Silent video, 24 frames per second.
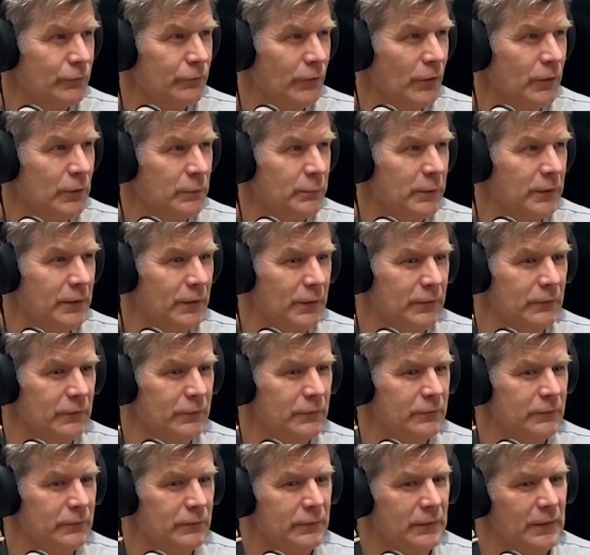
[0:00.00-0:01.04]
tiny bit
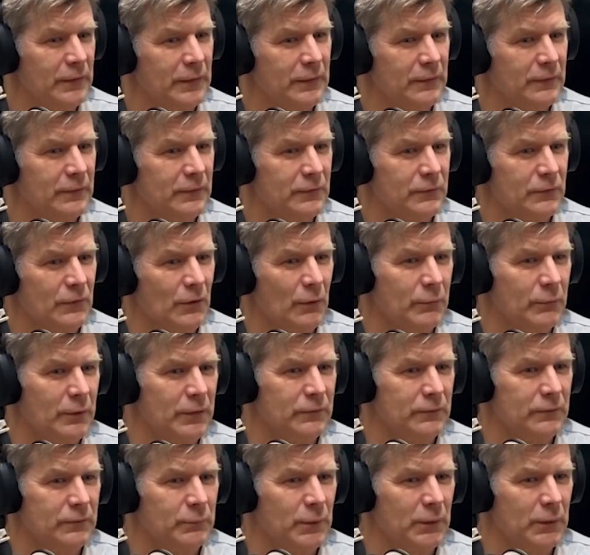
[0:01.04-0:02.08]
unusual. You hear these
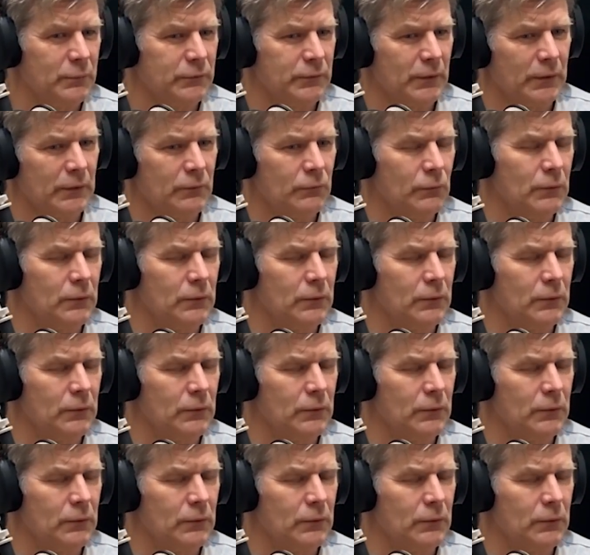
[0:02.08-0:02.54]
comments, people saying,